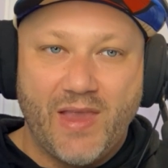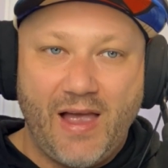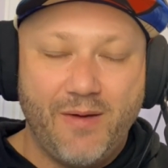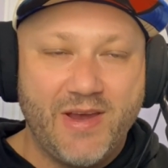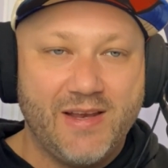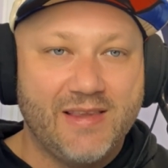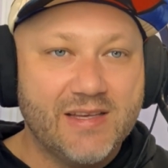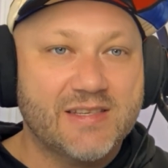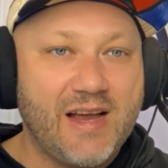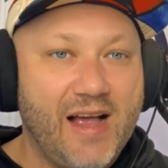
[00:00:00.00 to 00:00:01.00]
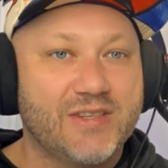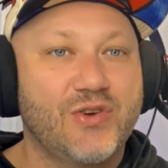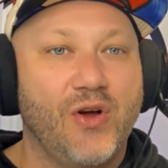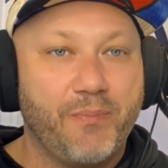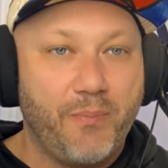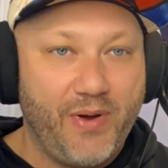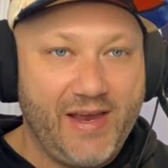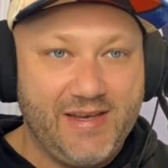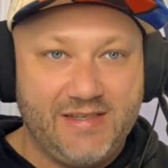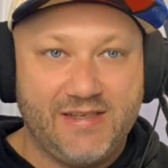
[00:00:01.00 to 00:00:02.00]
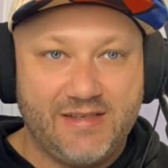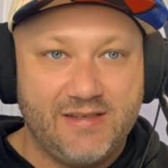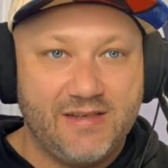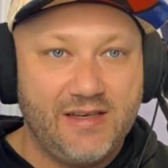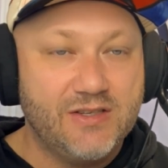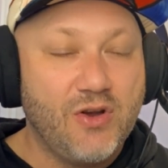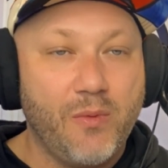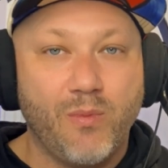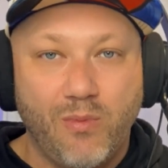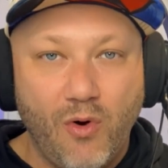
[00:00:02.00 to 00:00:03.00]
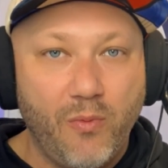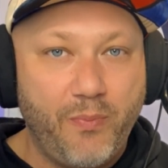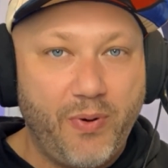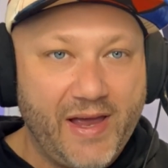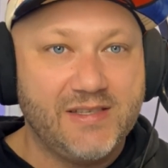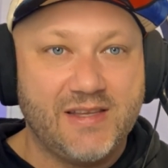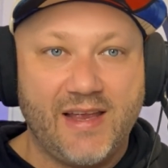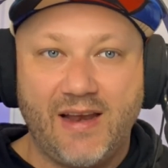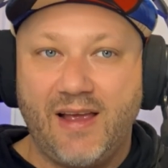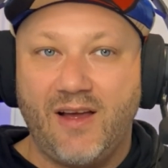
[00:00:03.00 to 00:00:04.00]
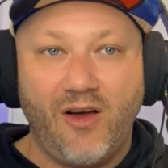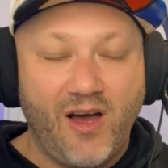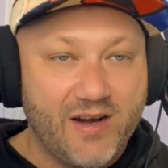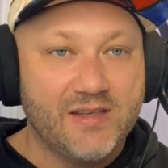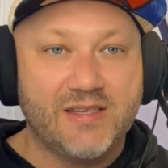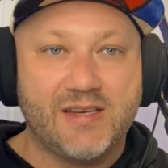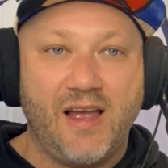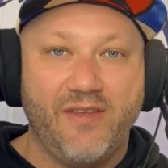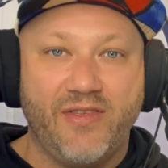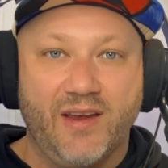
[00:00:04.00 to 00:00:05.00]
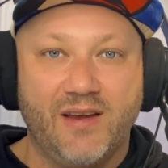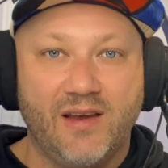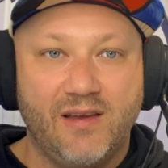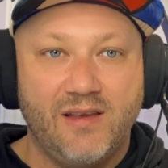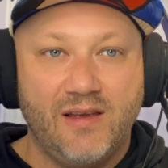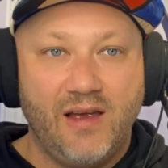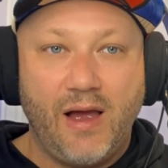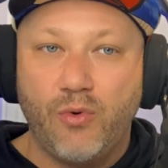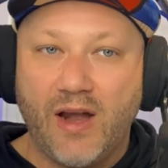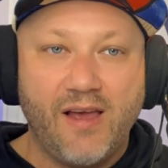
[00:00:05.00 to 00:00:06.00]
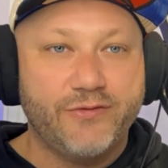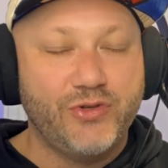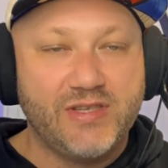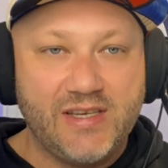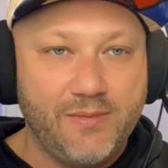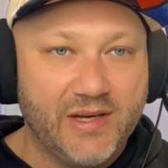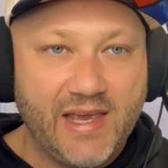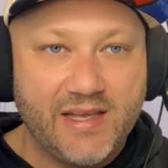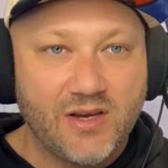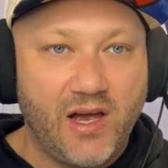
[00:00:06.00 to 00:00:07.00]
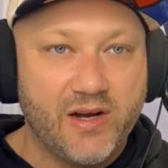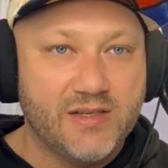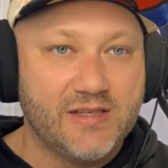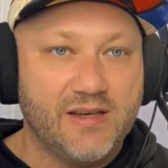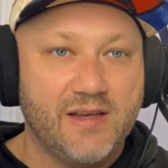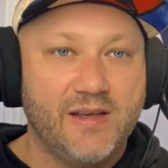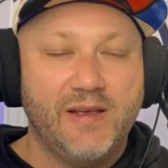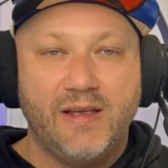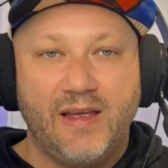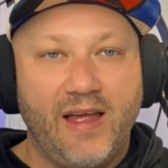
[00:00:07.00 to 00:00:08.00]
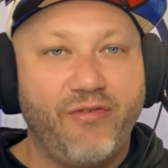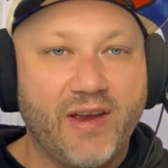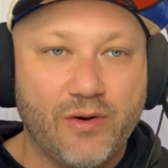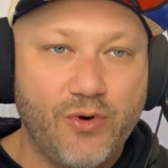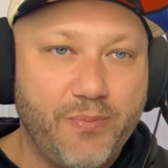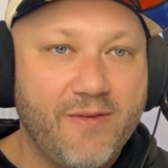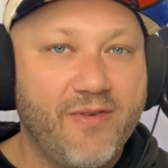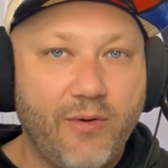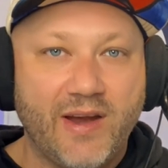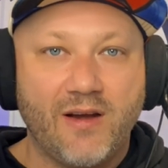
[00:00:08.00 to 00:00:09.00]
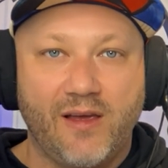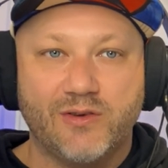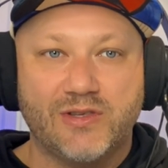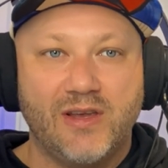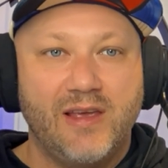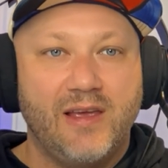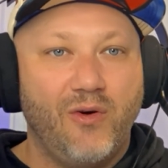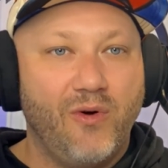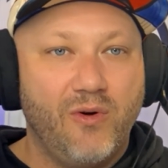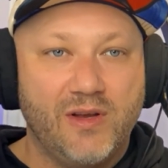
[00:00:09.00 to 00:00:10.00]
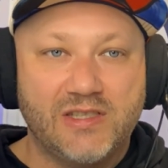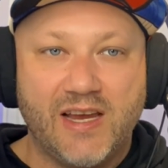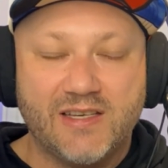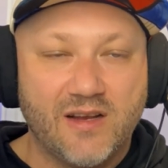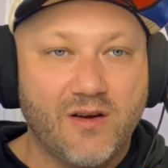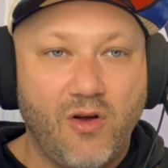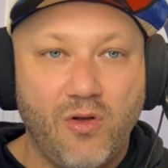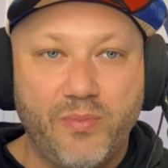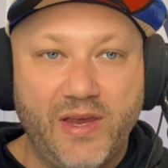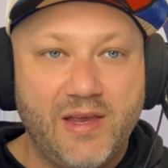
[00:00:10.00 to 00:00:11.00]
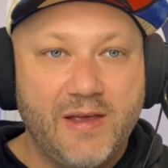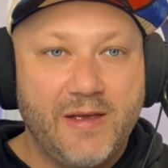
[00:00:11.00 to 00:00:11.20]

I mean, this guy's got pace. He's got more pace than Arendse, I think. I would love to see him against Arendse. I think it would be very close. Or Cheslin Colby.